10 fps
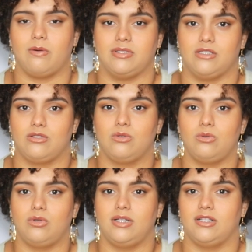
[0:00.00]
was in
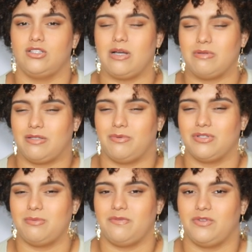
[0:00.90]
school and the job was
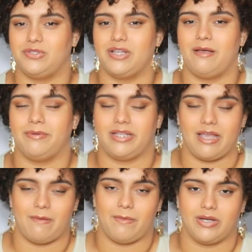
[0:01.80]
supposed to be full time, but they
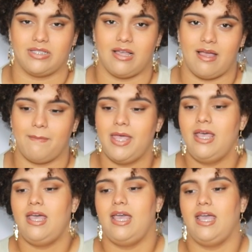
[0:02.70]
gave me part time.
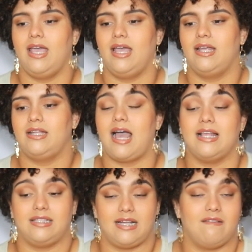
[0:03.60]
And I
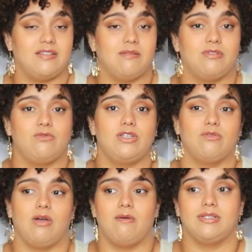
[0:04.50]
did have the same
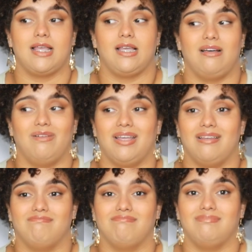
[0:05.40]
situation where I was like,
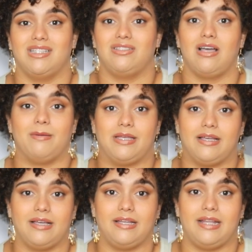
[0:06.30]
okay, this job ain't
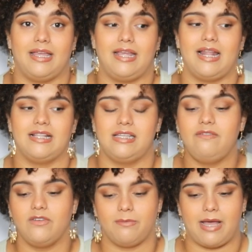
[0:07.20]
cutting it. And I did
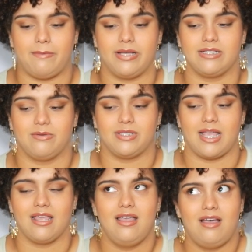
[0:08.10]
feel bad because I was
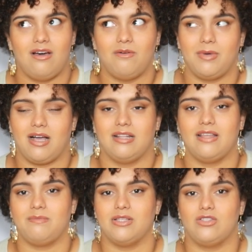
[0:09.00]
like, oh my God,
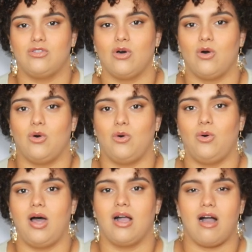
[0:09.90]
they've been
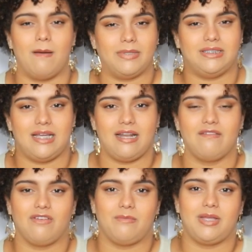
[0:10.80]
so accommodating
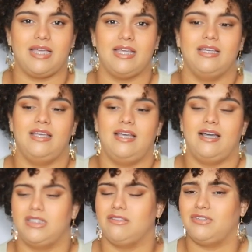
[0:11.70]
for me.
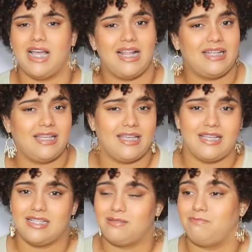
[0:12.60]
But the reality
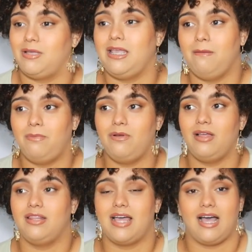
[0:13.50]
is, people
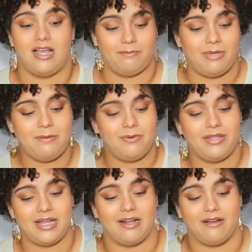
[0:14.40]
are that uh, people
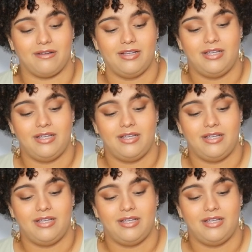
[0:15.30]
that are